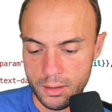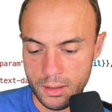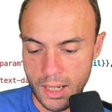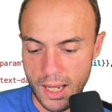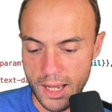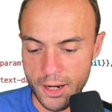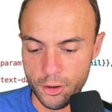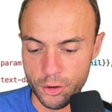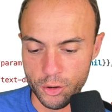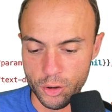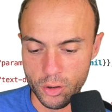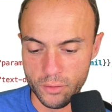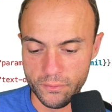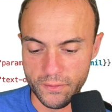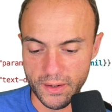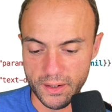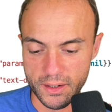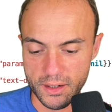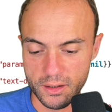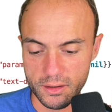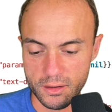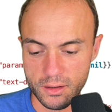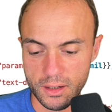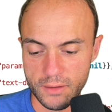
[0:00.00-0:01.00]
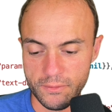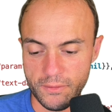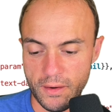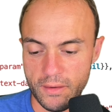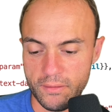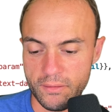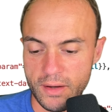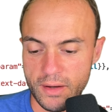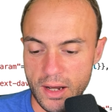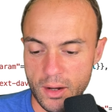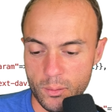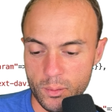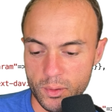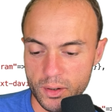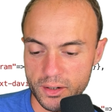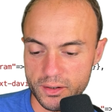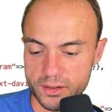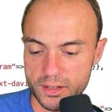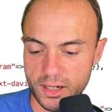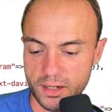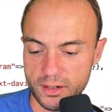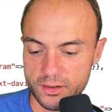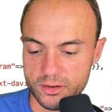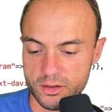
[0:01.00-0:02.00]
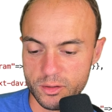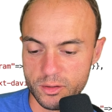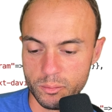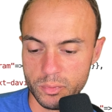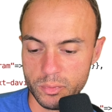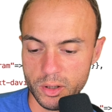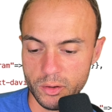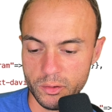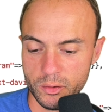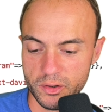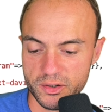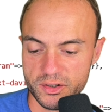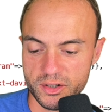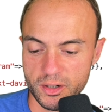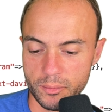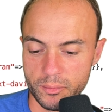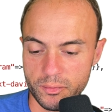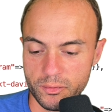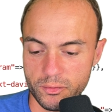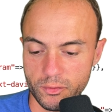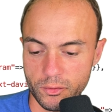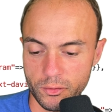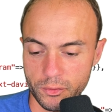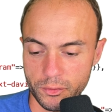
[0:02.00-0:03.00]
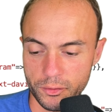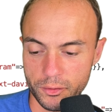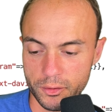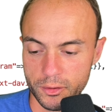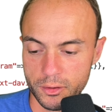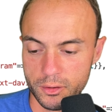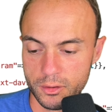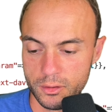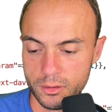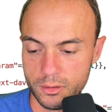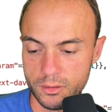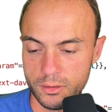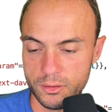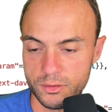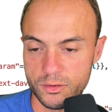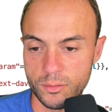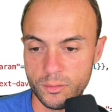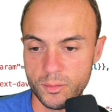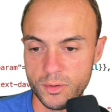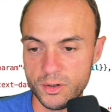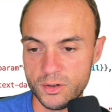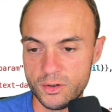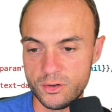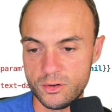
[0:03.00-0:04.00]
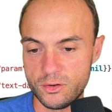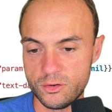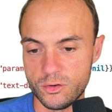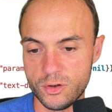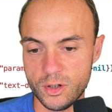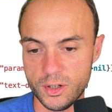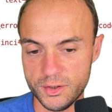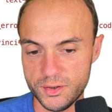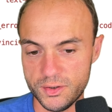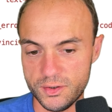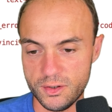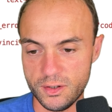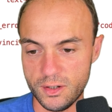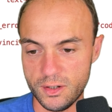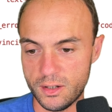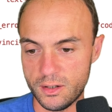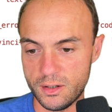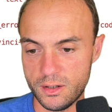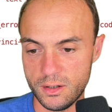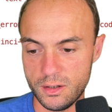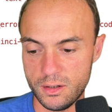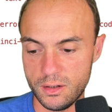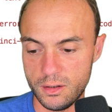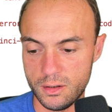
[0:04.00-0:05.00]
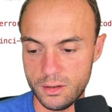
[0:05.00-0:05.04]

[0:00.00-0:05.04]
I don't know if I've got what it takes to blow this up further. So I'm going to trust that